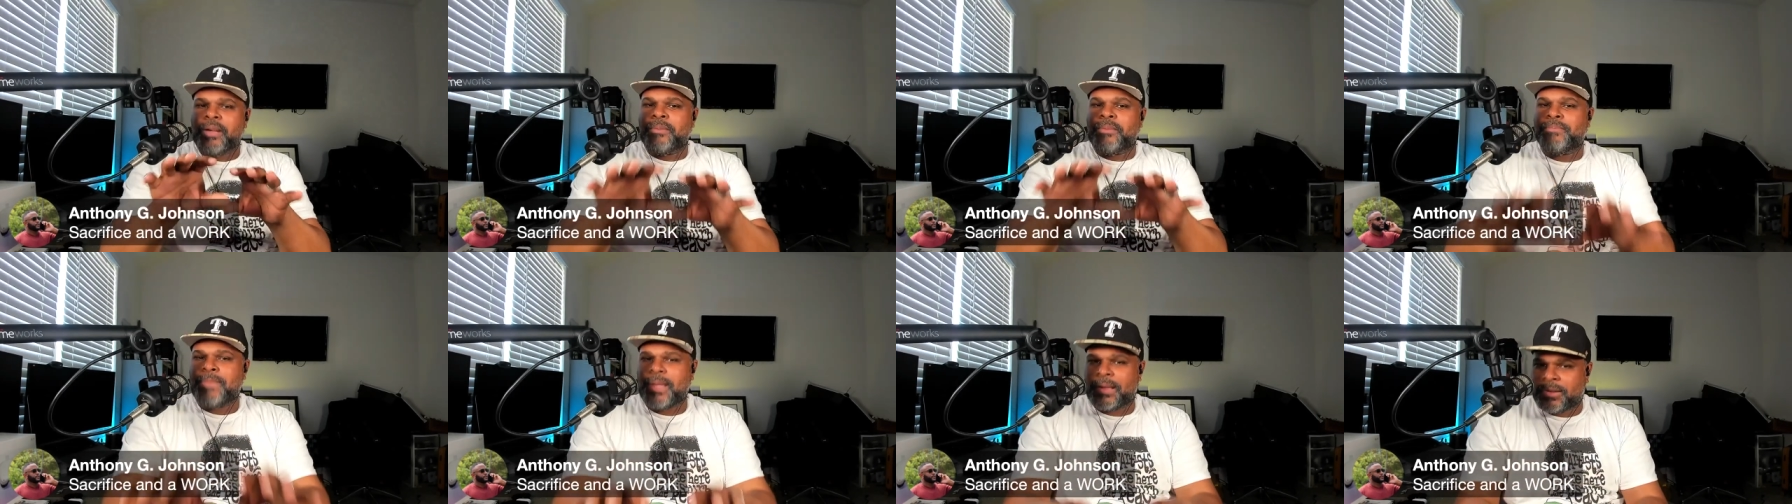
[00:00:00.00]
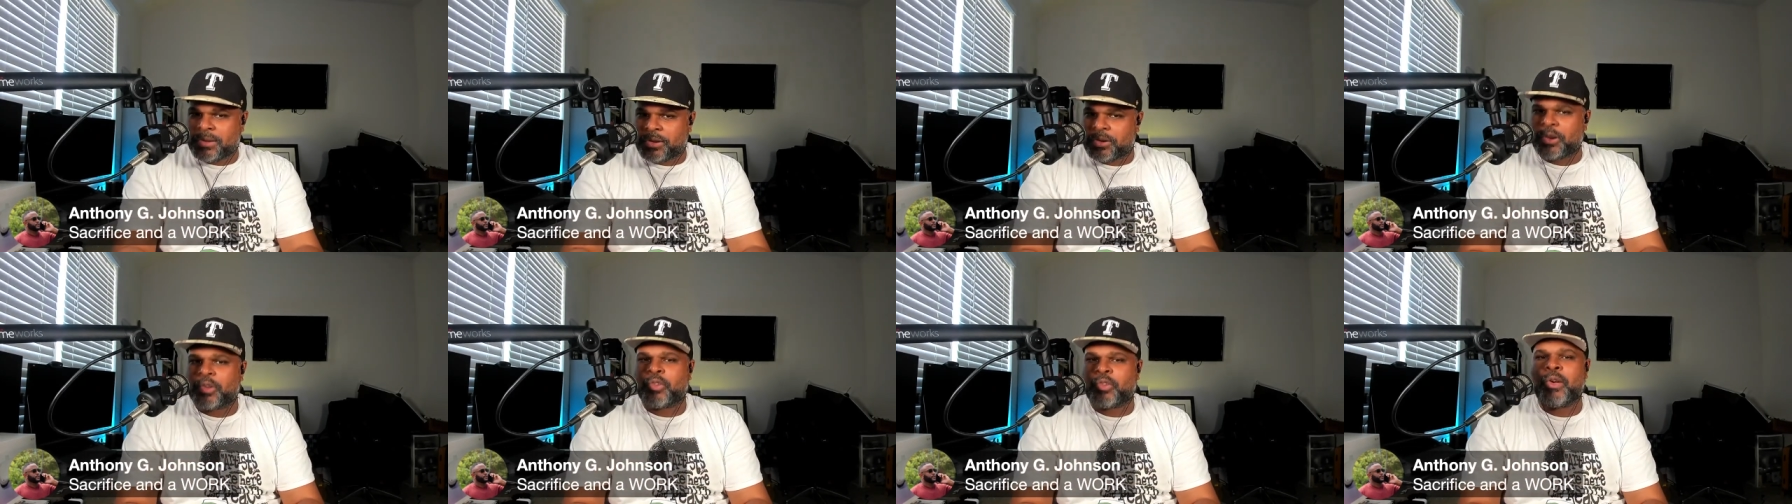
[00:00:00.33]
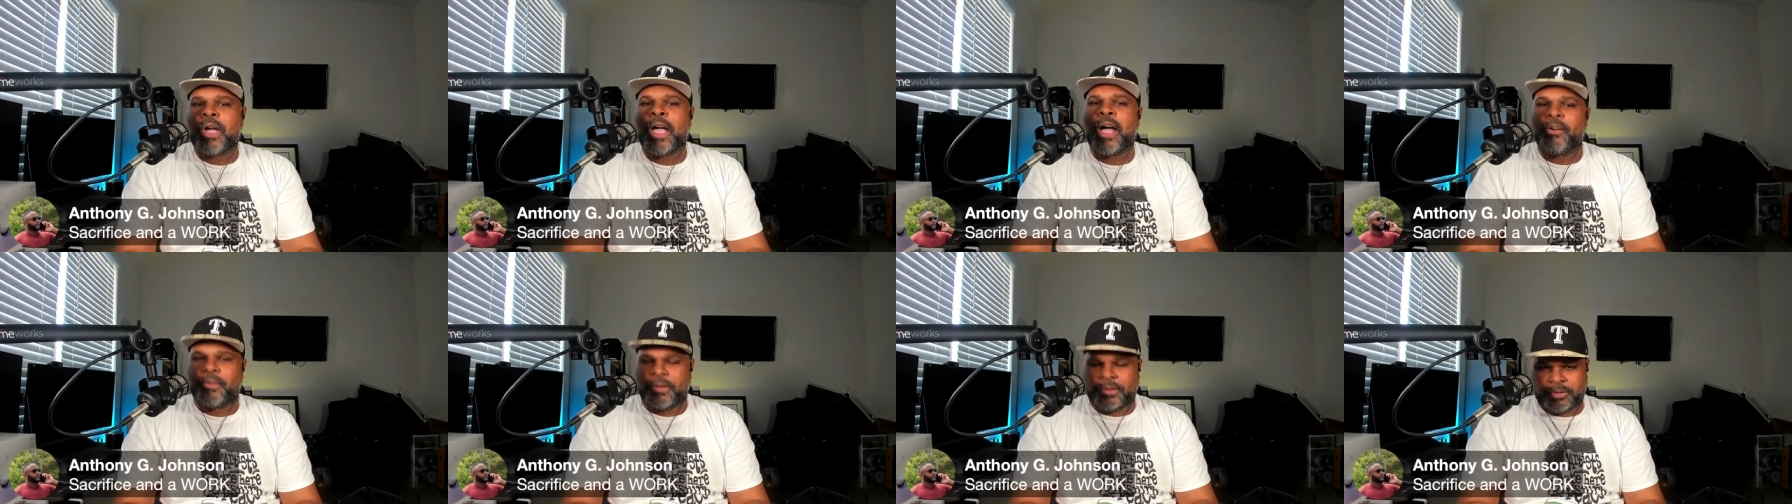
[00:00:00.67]
Make sure the
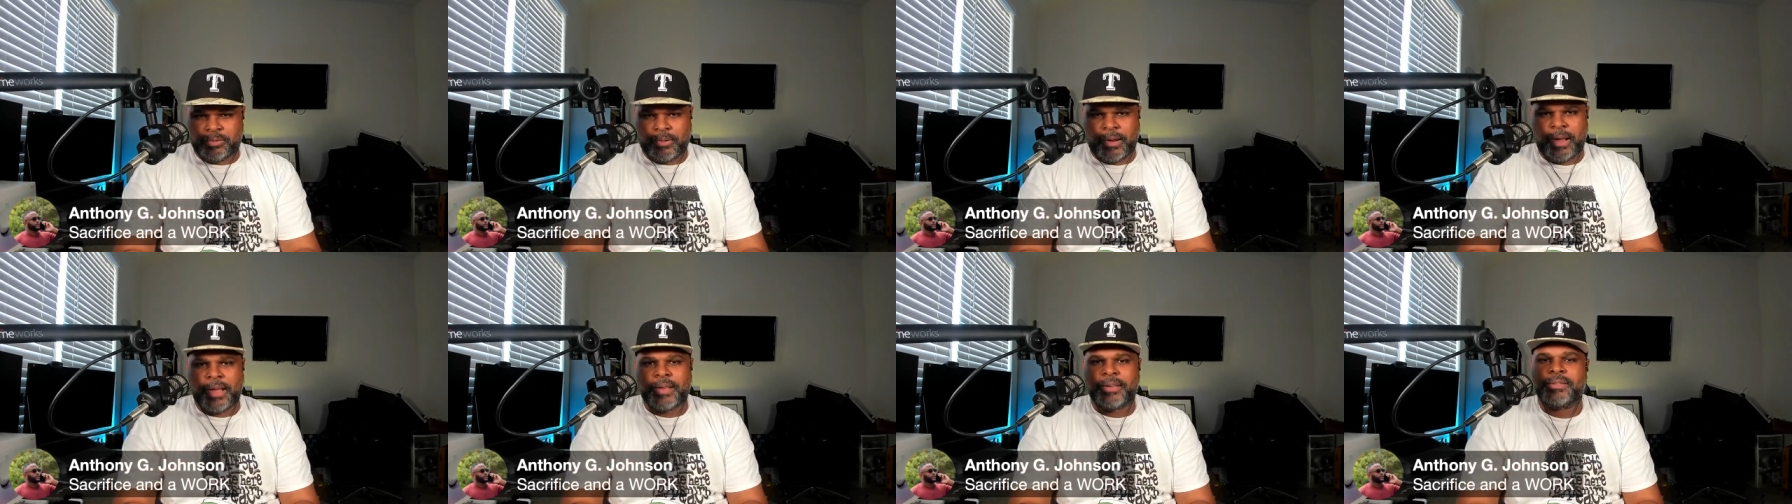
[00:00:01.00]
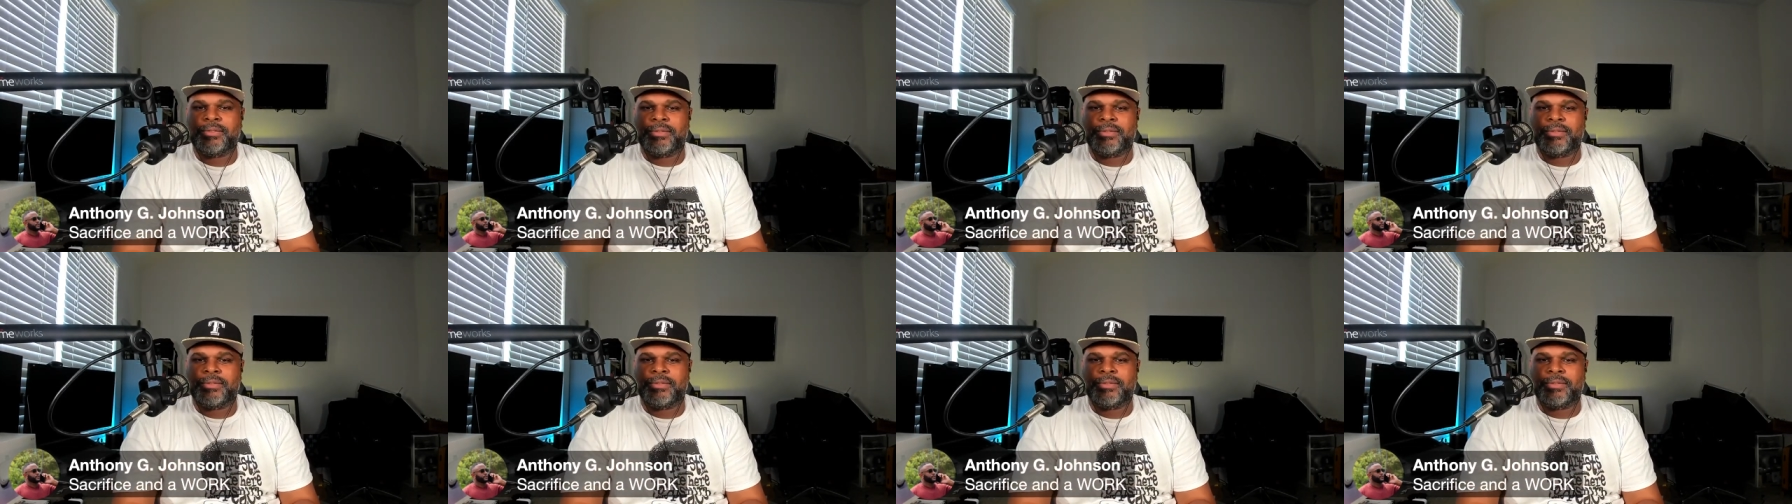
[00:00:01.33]
ground is right.